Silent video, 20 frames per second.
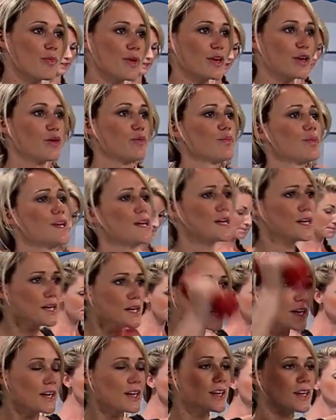make them
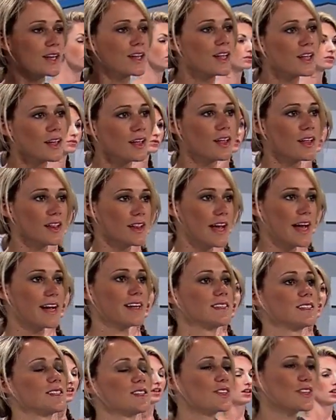bigger.
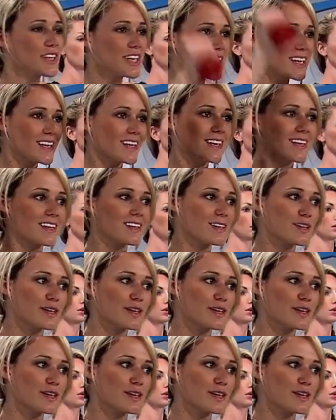Last 3,